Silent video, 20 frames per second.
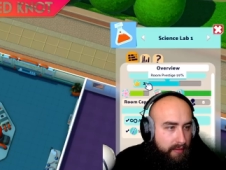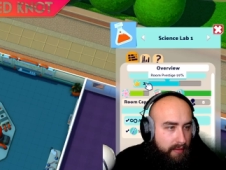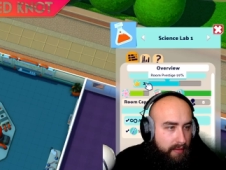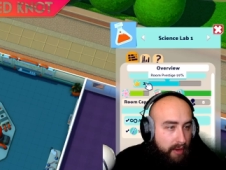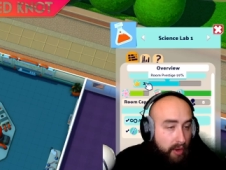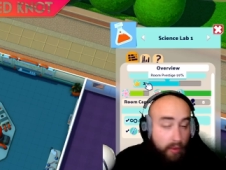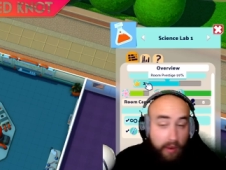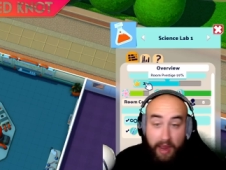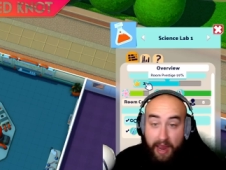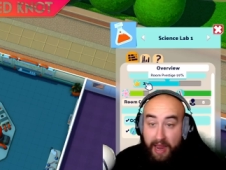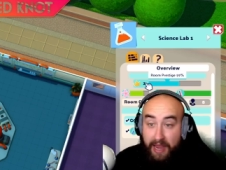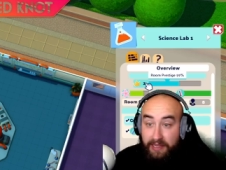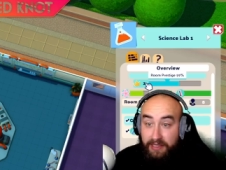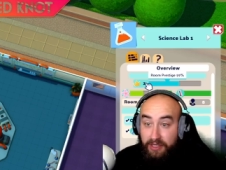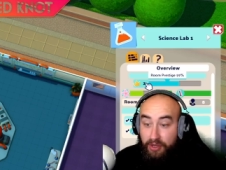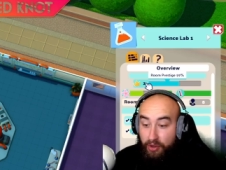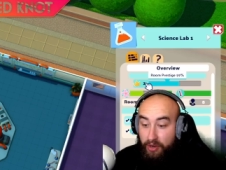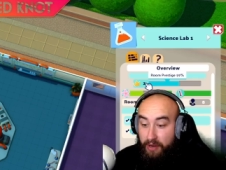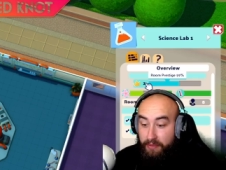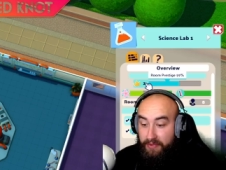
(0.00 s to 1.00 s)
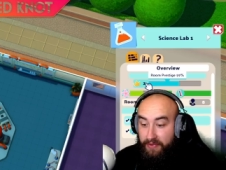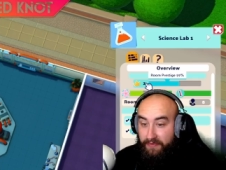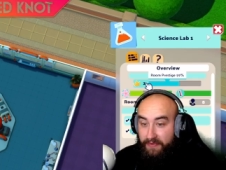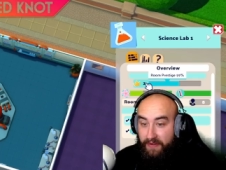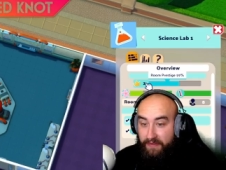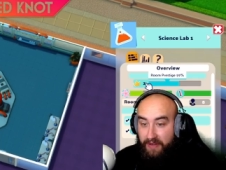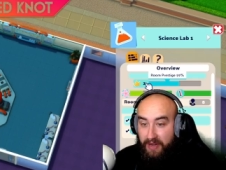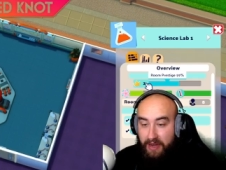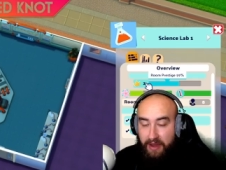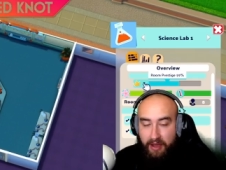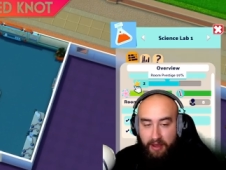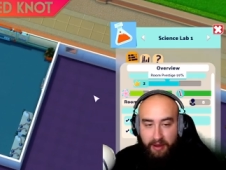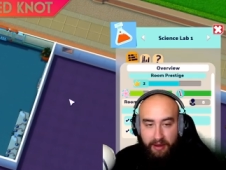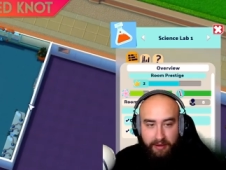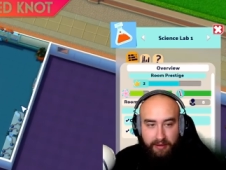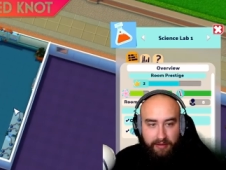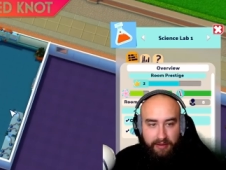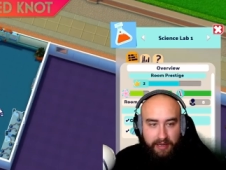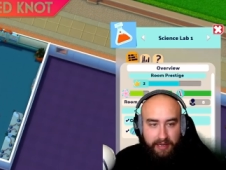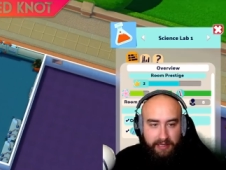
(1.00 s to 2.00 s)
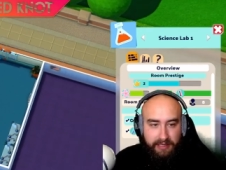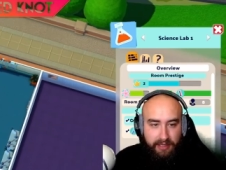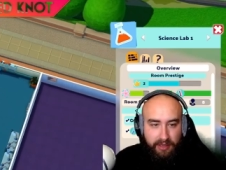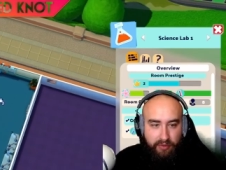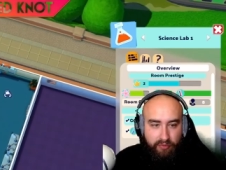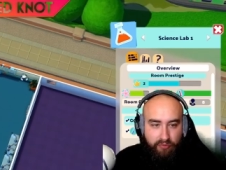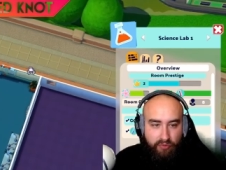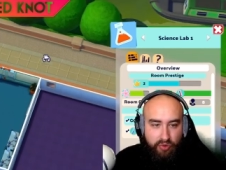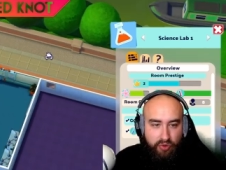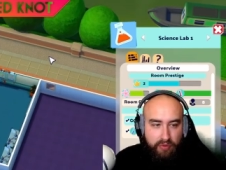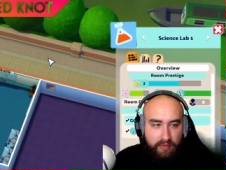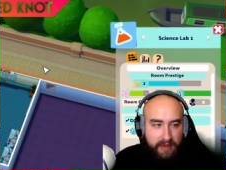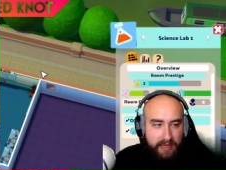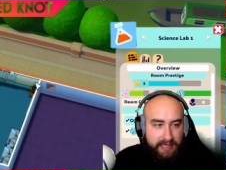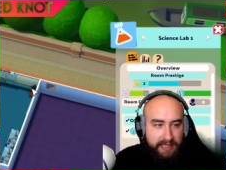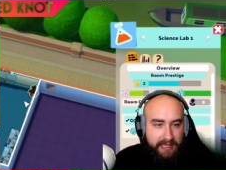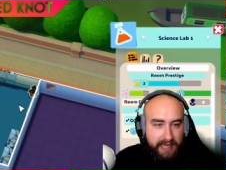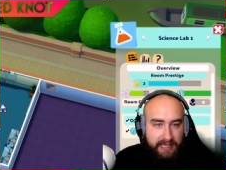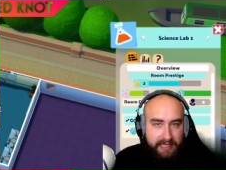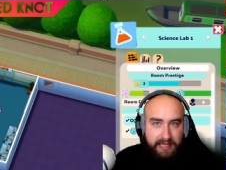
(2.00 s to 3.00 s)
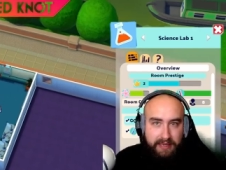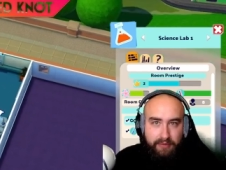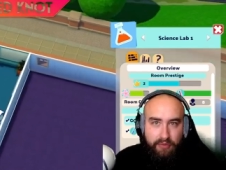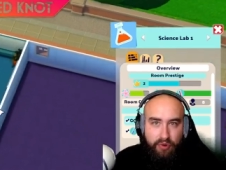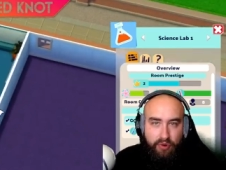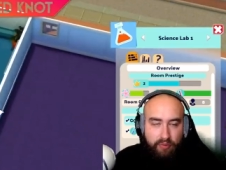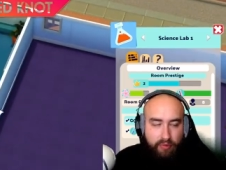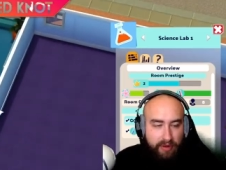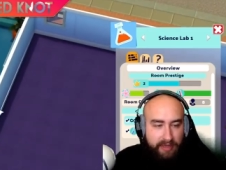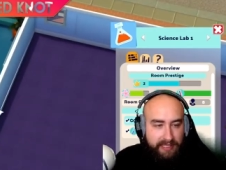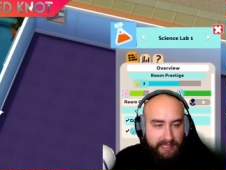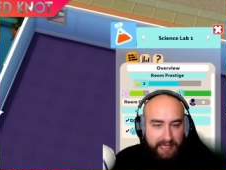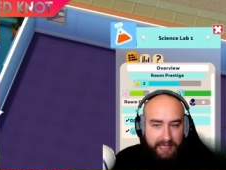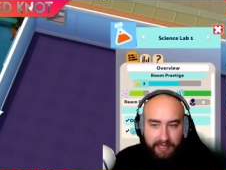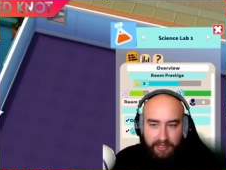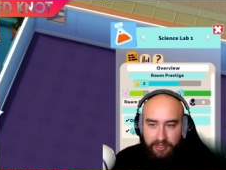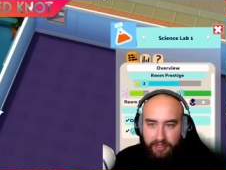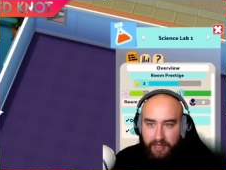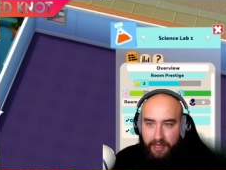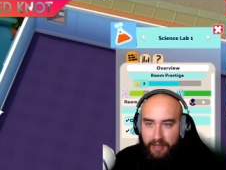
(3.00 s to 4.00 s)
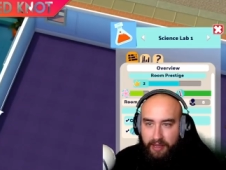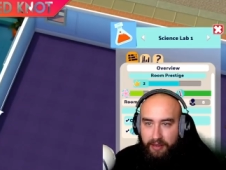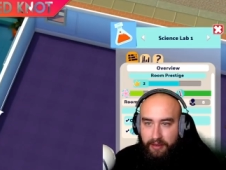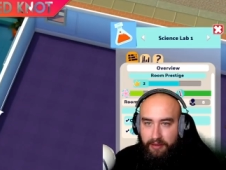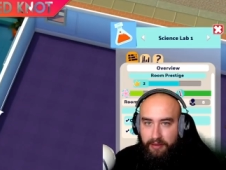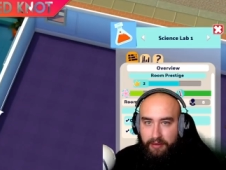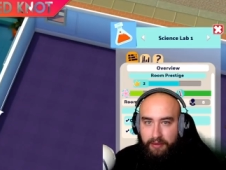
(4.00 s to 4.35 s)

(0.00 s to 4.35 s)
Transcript: Oh, it has gone up to 59. Okay, so the room is getting more prestige there.